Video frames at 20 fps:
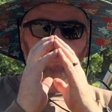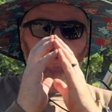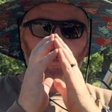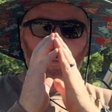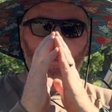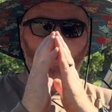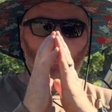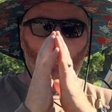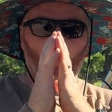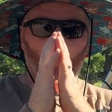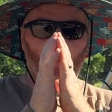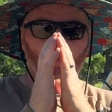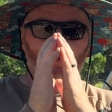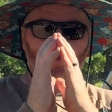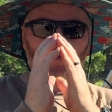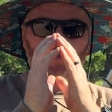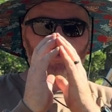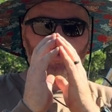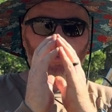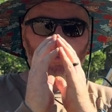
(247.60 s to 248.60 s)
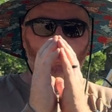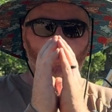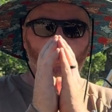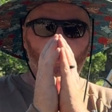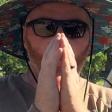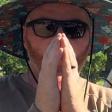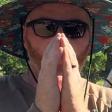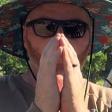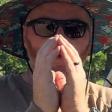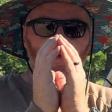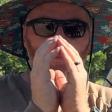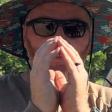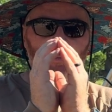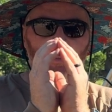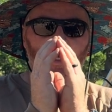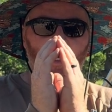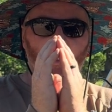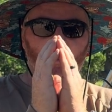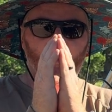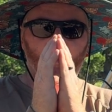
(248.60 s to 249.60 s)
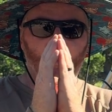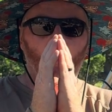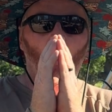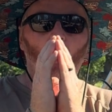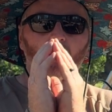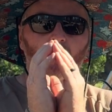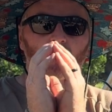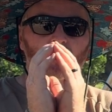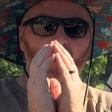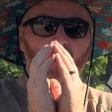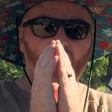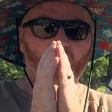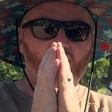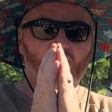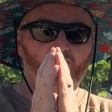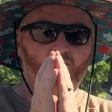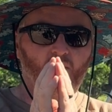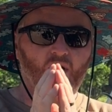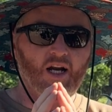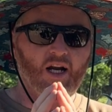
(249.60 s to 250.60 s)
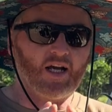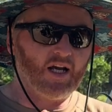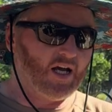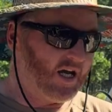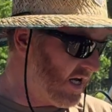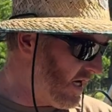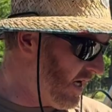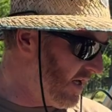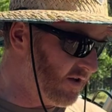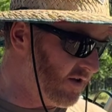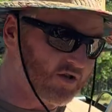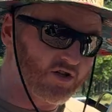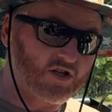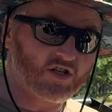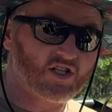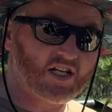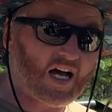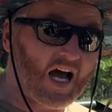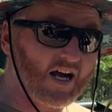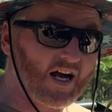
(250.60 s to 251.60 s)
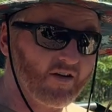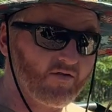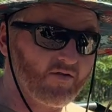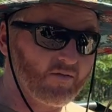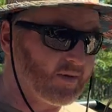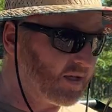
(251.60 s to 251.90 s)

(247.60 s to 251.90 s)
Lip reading: that washer doing this, basically acting almost like a spring. And there's a stack of them